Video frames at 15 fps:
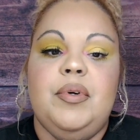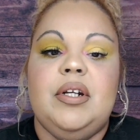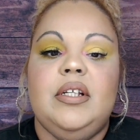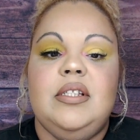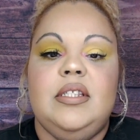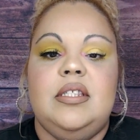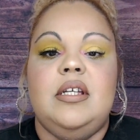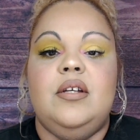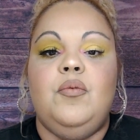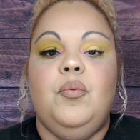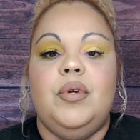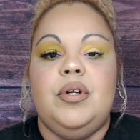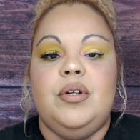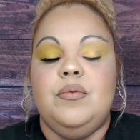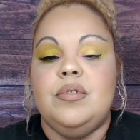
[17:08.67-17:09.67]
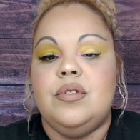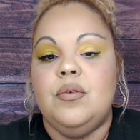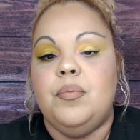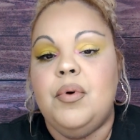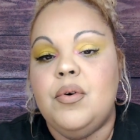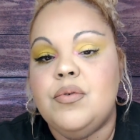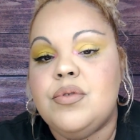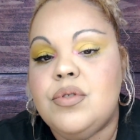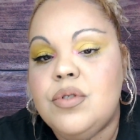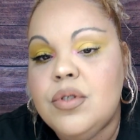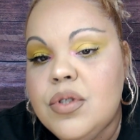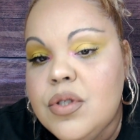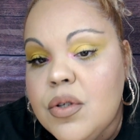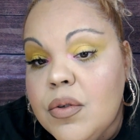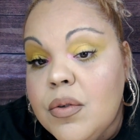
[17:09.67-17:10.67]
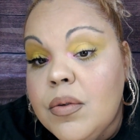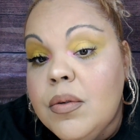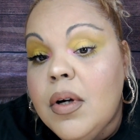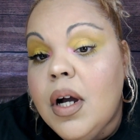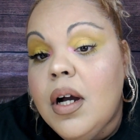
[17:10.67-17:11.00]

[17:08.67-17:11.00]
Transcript: but it did what it was supposed to do.